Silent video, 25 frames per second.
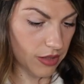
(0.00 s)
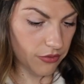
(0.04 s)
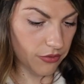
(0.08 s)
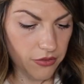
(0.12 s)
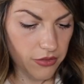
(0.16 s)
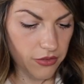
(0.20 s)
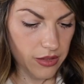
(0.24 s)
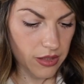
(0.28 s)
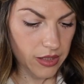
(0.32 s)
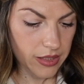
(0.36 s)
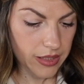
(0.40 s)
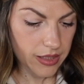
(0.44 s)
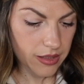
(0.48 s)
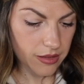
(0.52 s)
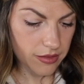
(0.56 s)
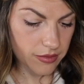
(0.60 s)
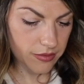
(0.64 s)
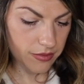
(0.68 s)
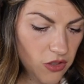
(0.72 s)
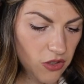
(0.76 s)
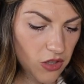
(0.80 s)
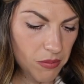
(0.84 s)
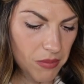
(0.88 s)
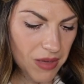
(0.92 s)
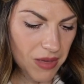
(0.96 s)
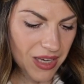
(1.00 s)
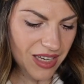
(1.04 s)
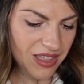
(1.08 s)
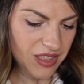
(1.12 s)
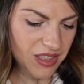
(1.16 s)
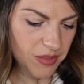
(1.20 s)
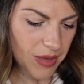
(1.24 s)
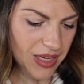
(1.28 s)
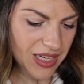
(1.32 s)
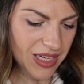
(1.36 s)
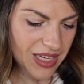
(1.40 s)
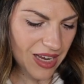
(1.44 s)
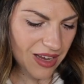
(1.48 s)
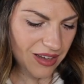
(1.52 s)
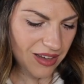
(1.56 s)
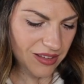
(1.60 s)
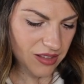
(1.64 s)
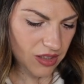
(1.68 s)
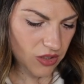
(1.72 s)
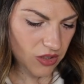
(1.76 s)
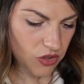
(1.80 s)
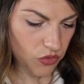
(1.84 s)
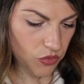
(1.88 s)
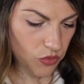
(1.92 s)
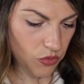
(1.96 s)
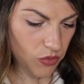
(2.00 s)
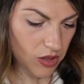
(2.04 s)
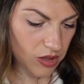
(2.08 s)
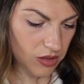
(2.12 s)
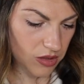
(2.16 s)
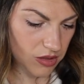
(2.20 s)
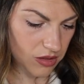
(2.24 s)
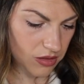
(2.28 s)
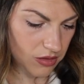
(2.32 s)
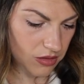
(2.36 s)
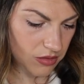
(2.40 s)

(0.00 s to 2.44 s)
filling. You can make as many eggs as you want,